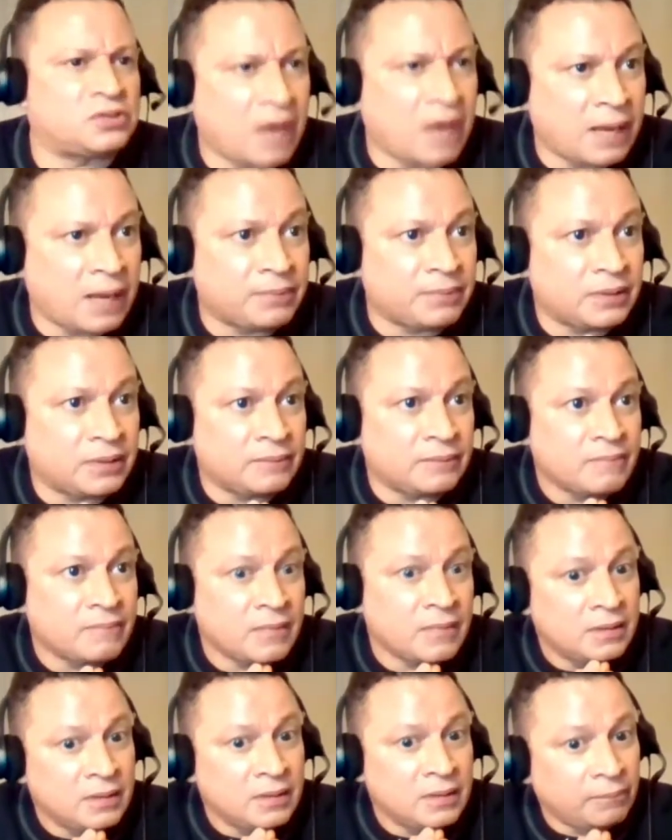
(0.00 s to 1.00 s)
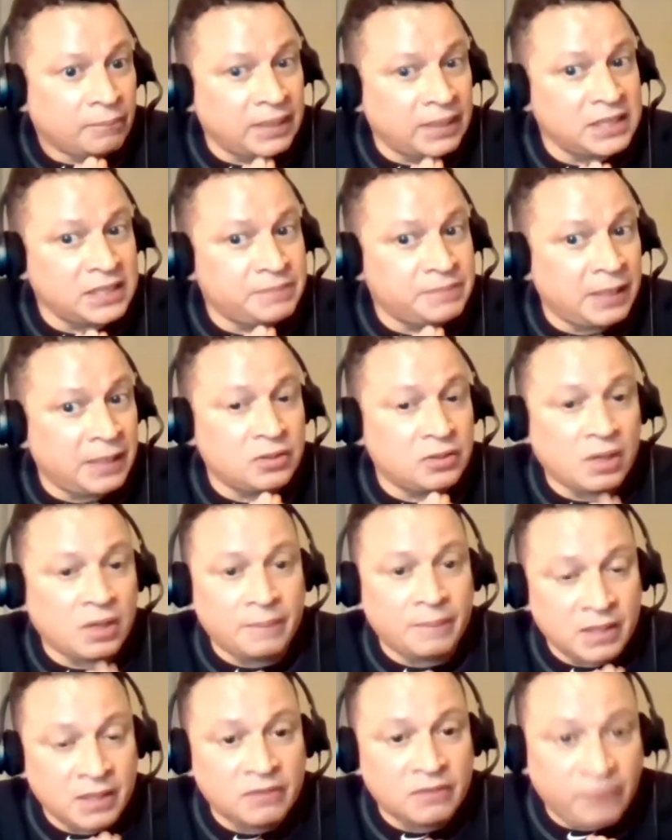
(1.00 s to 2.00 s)
grappling," but he's beating you
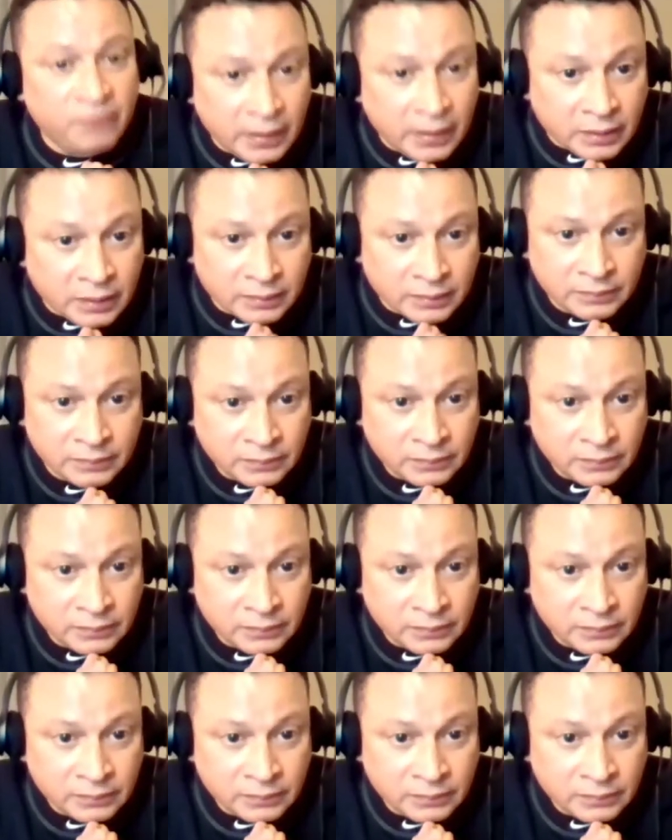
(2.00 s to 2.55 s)
up on the feet.